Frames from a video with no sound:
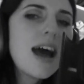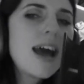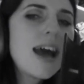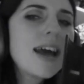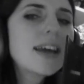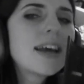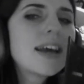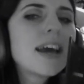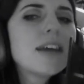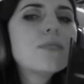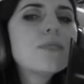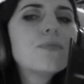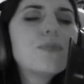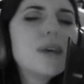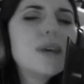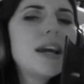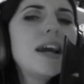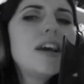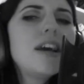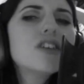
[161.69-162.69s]
can
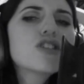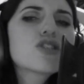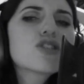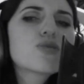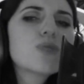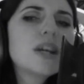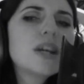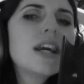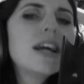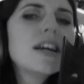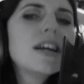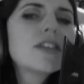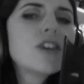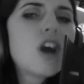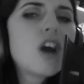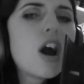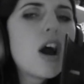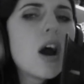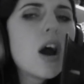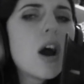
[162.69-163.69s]
be a sweet
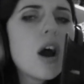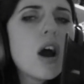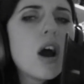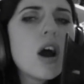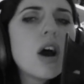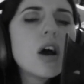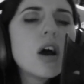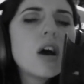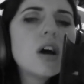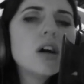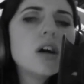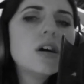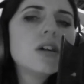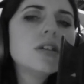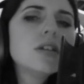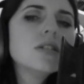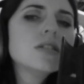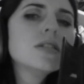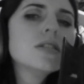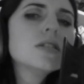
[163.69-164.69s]

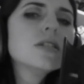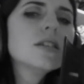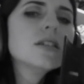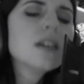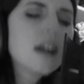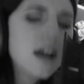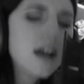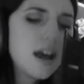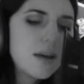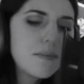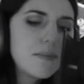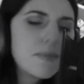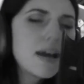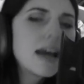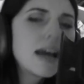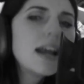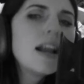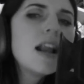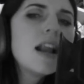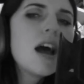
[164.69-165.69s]
girl,
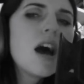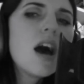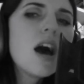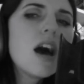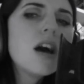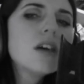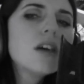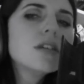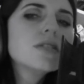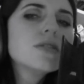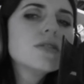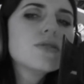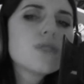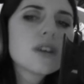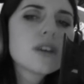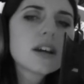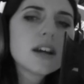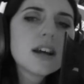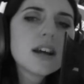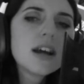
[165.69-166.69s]
my love.
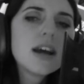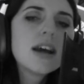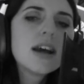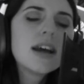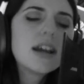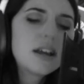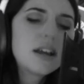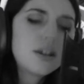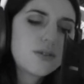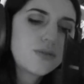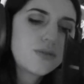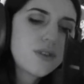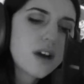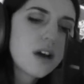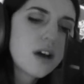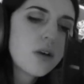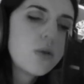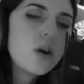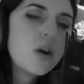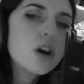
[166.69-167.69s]
If
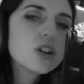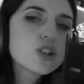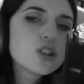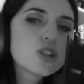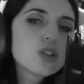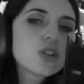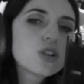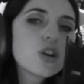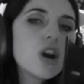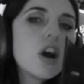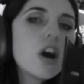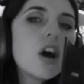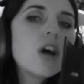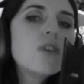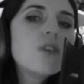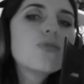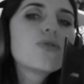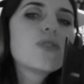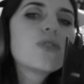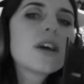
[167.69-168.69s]
I was your
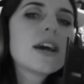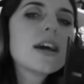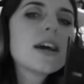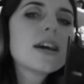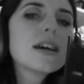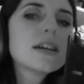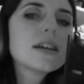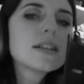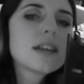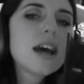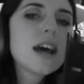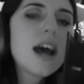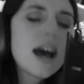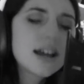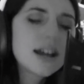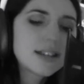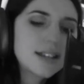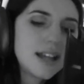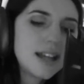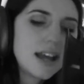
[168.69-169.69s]
girlfriend,
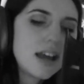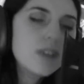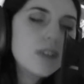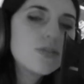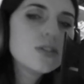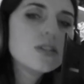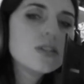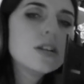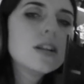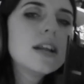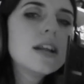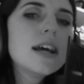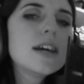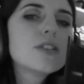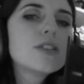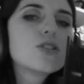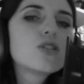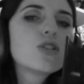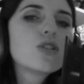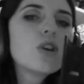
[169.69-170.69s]
I'd never
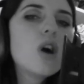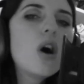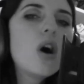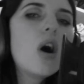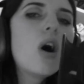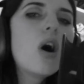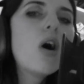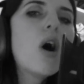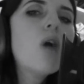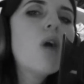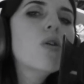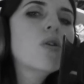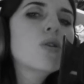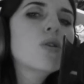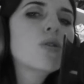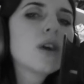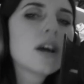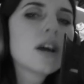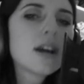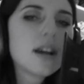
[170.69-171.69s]
let you
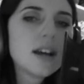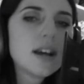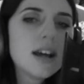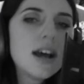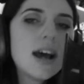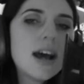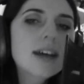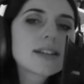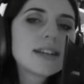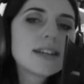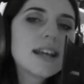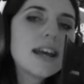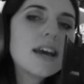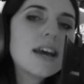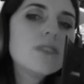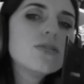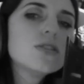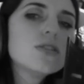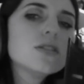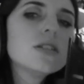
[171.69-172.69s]
go. I'd
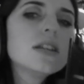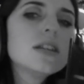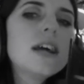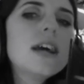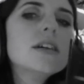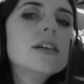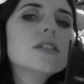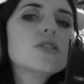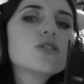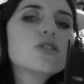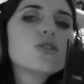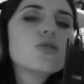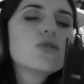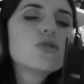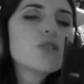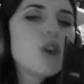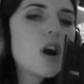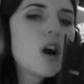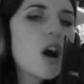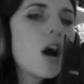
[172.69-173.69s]
never let you
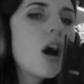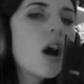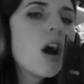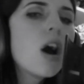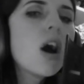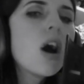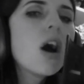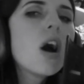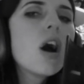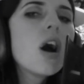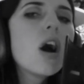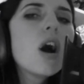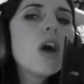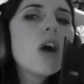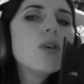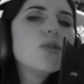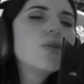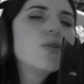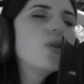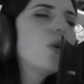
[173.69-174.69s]

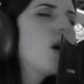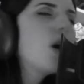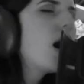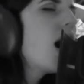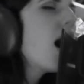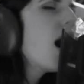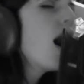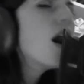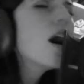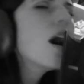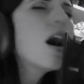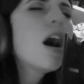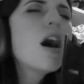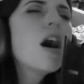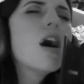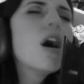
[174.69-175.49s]
go.